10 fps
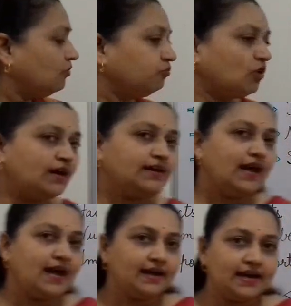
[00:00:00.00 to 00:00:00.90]
What
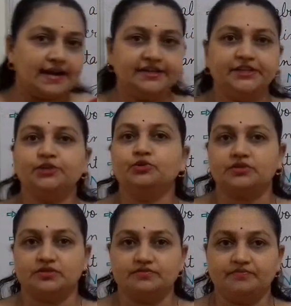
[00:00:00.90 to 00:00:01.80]
are
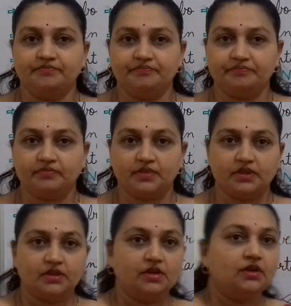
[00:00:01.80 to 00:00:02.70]
latitudes?
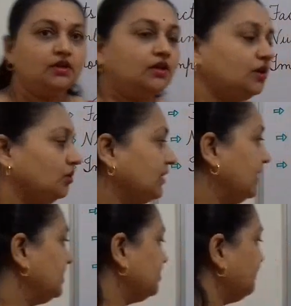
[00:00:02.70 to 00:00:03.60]
Look
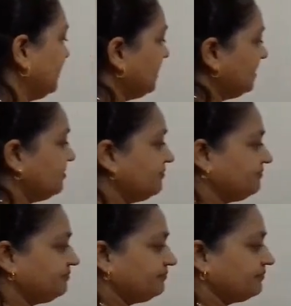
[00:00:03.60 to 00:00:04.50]
at this figure.
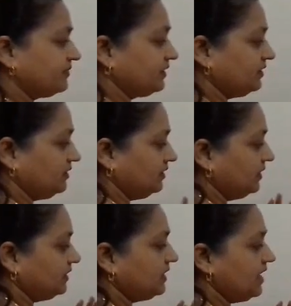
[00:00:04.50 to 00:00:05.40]

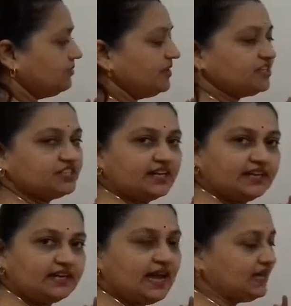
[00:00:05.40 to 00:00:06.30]
The
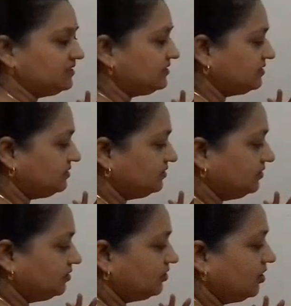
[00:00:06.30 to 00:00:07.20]
imaginary lines
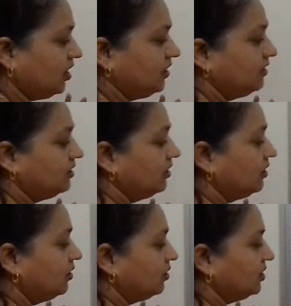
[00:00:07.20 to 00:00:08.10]
drawn
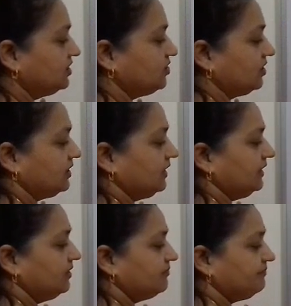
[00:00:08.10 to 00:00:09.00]

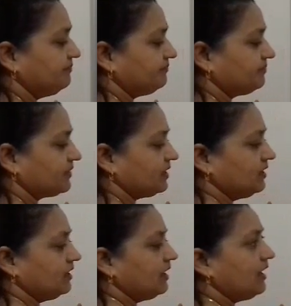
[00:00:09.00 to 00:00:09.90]
horizontally
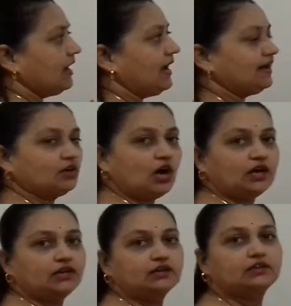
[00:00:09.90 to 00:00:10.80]
are
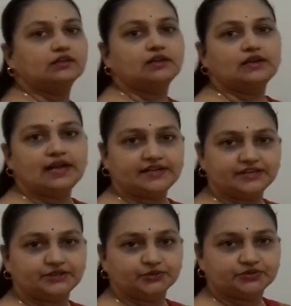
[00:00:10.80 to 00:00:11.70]
called
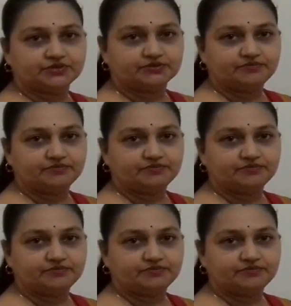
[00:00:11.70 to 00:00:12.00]
latitudes.